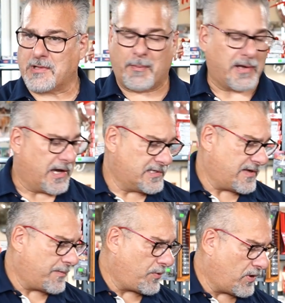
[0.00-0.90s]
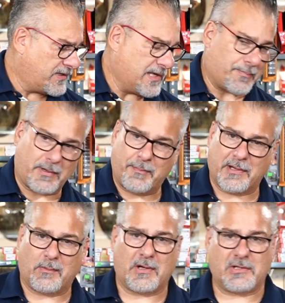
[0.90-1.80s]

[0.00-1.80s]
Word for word: A couple guys had a broken tip on a big one.